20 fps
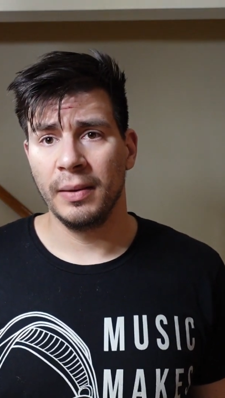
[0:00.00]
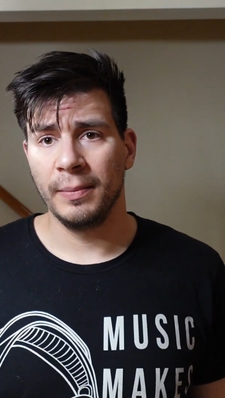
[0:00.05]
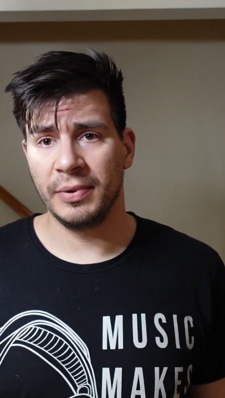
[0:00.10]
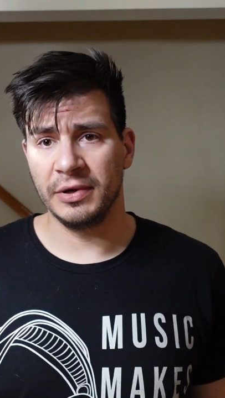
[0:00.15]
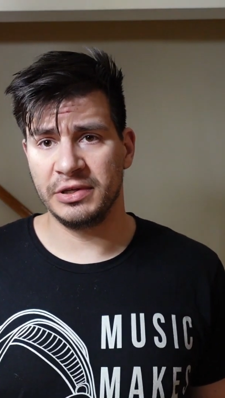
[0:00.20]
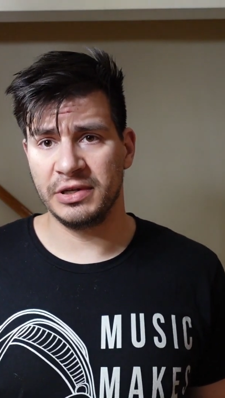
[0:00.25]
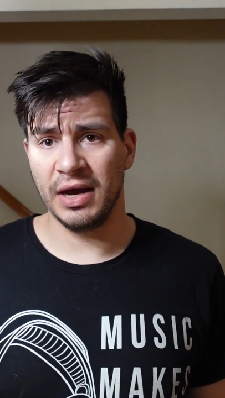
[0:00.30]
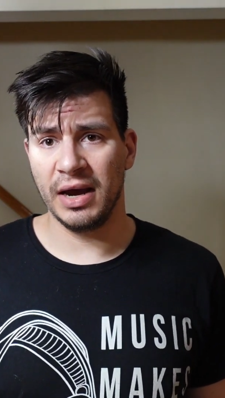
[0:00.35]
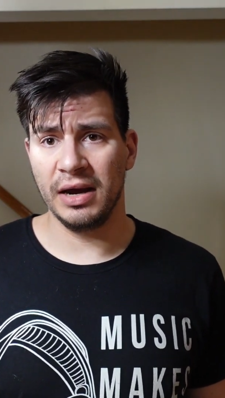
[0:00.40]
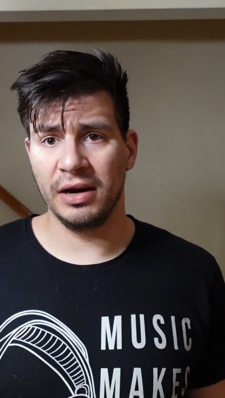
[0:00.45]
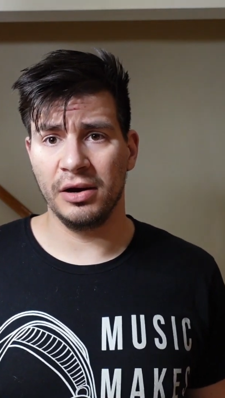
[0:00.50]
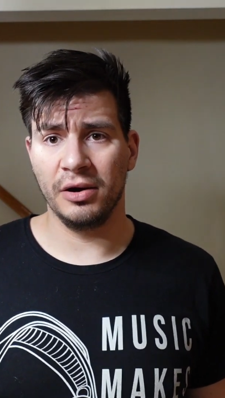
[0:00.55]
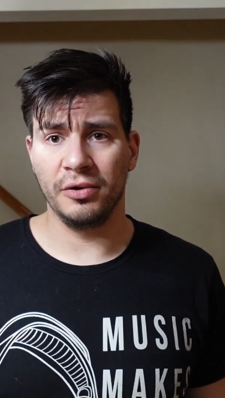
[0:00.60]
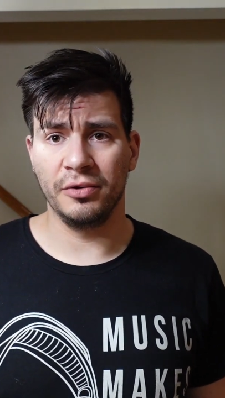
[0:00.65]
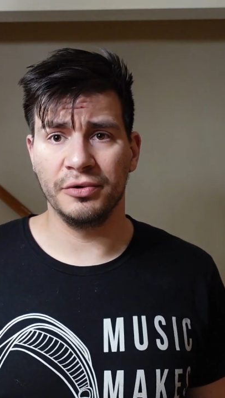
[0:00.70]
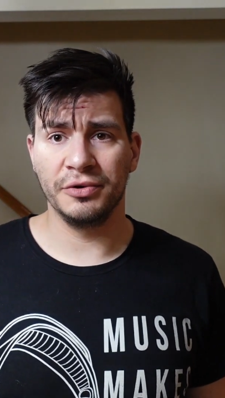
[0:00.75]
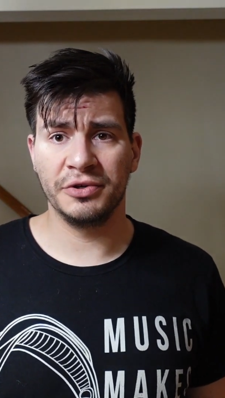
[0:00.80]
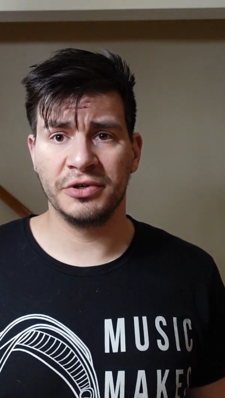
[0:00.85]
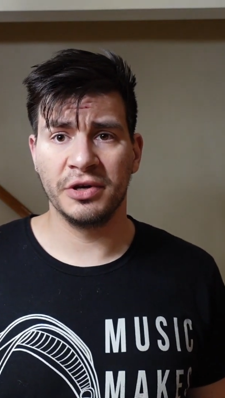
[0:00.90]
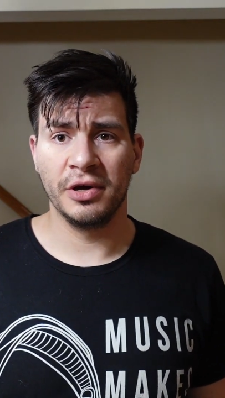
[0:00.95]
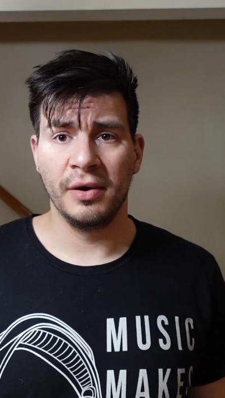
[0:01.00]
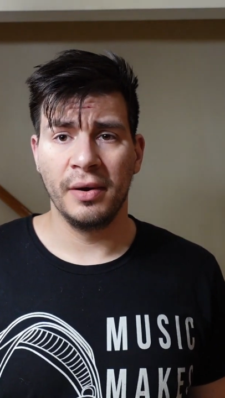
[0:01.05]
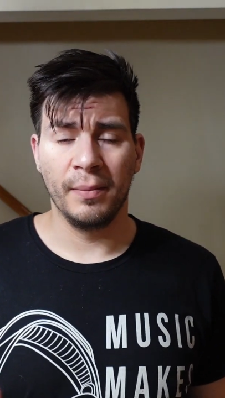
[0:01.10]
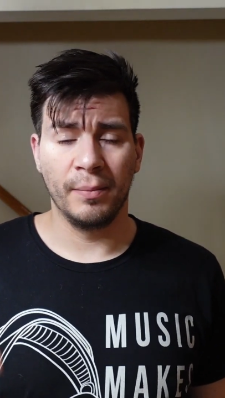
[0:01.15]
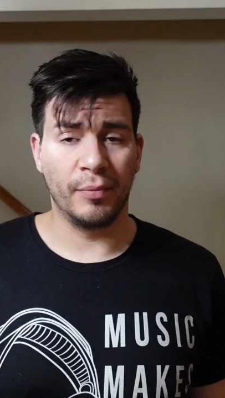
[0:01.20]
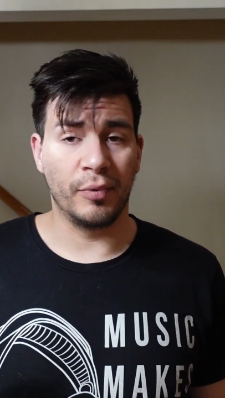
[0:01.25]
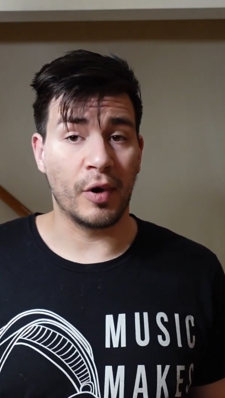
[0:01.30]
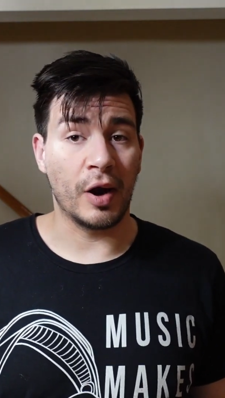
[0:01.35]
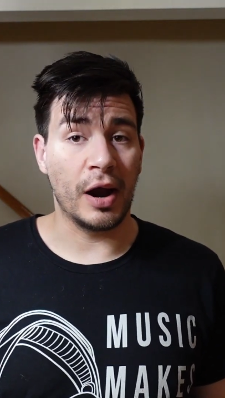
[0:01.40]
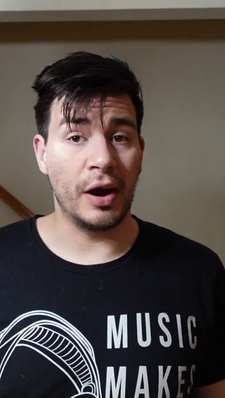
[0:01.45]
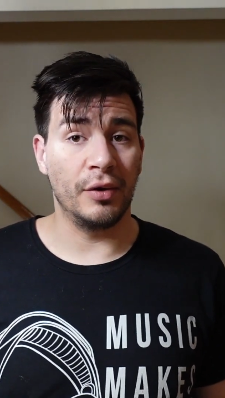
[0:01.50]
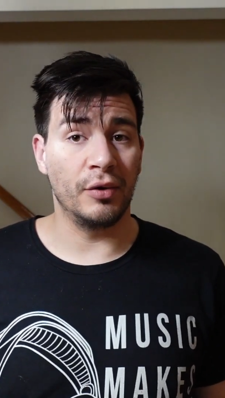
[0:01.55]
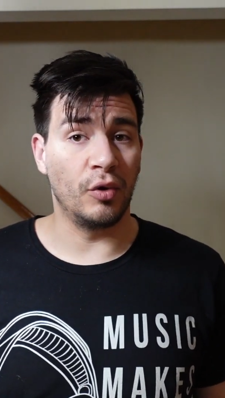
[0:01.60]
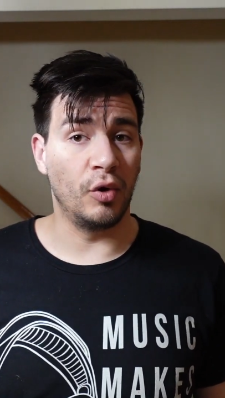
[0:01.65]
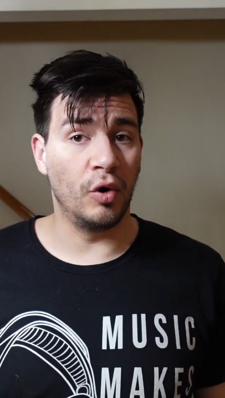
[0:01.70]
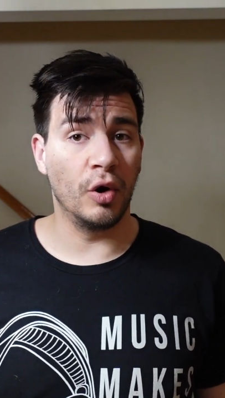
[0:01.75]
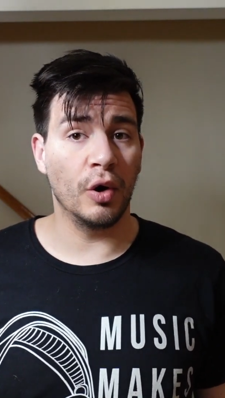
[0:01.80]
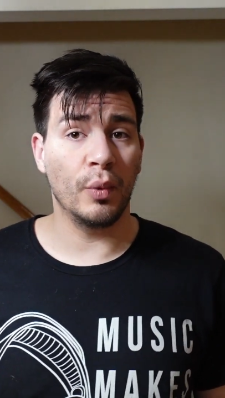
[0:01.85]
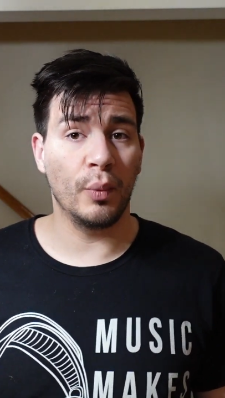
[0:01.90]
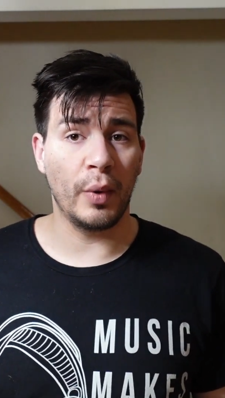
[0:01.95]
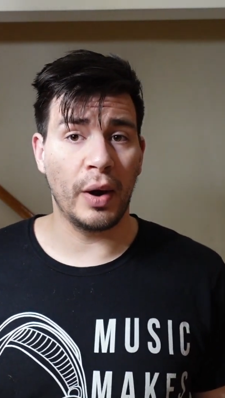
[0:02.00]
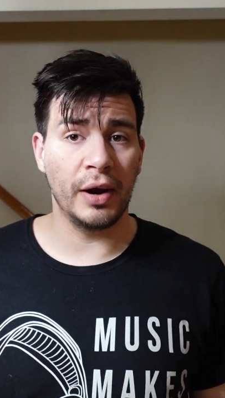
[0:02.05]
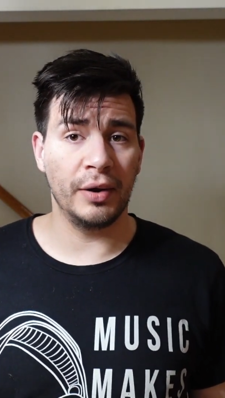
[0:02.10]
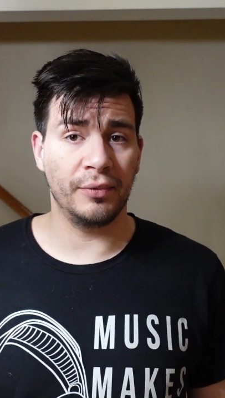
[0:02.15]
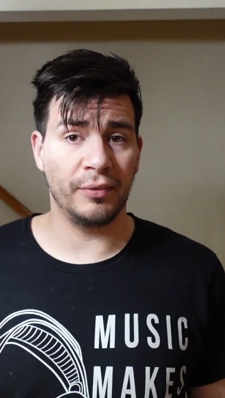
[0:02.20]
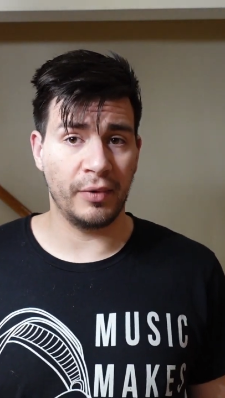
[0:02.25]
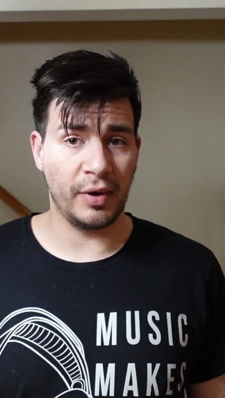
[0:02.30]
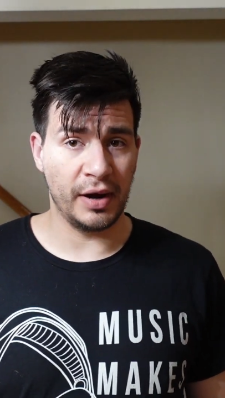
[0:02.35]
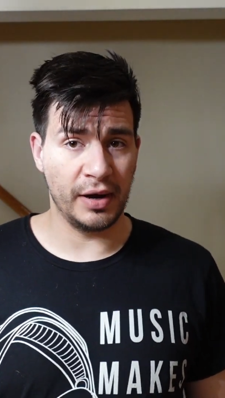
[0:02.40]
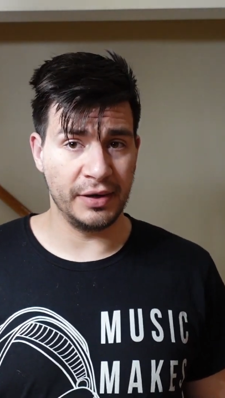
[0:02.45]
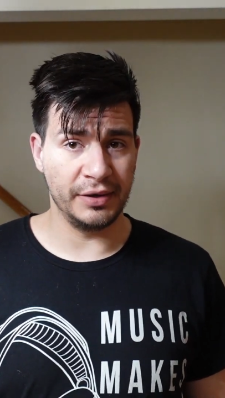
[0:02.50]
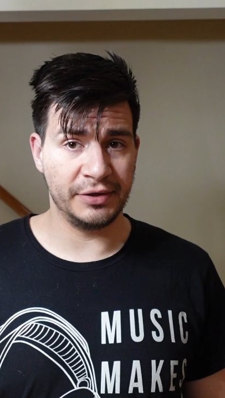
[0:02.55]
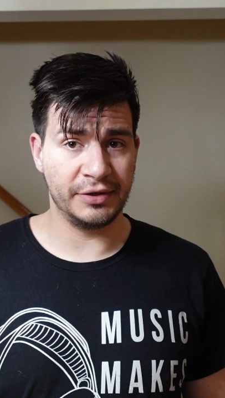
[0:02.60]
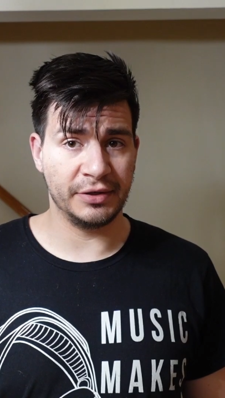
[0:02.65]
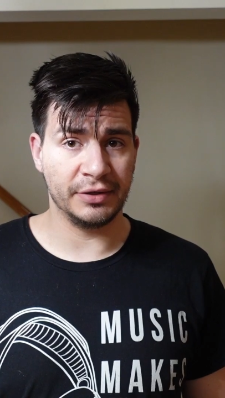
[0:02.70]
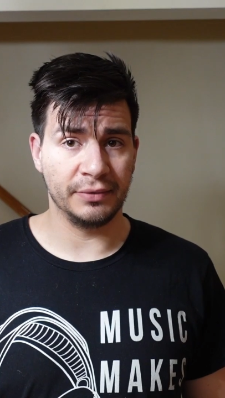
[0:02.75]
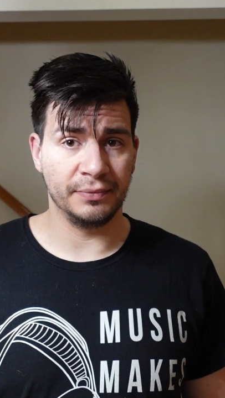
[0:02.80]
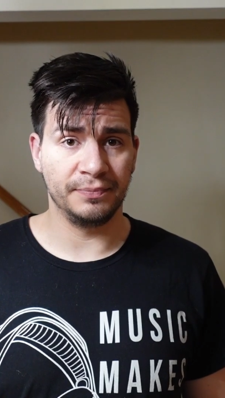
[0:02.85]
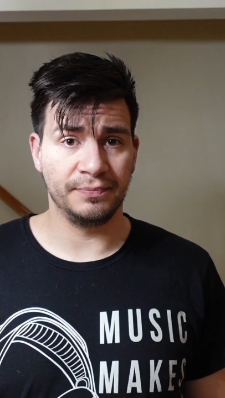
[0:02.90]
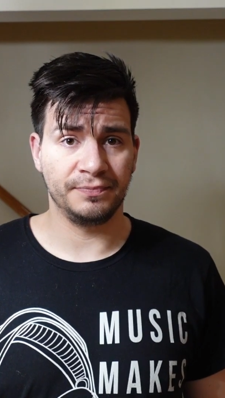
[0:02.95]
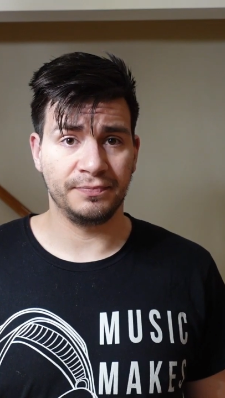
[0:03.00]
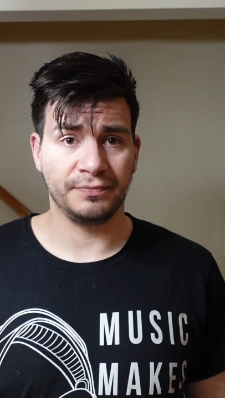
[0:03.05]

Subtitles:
potatoes, brown or white rice,